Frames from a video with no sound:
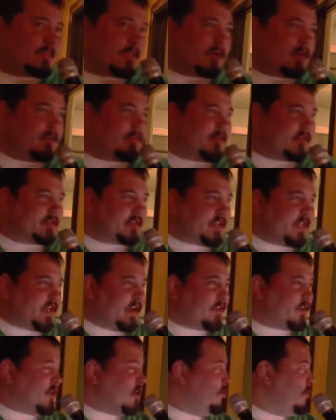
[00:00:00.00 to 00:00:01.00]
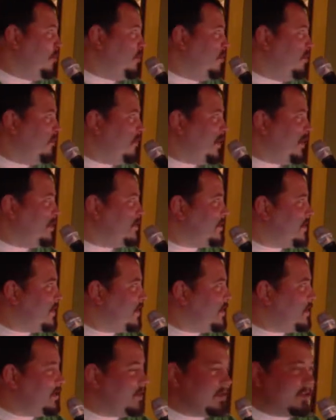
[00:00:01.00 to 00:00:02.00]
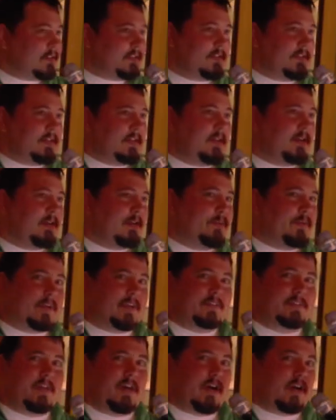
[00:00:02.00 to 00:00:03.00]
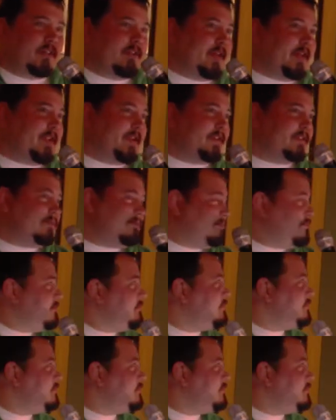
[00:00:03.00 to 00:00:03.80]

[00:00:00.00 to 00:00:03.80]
so if there's any other Home Alone fans here, we can talk later.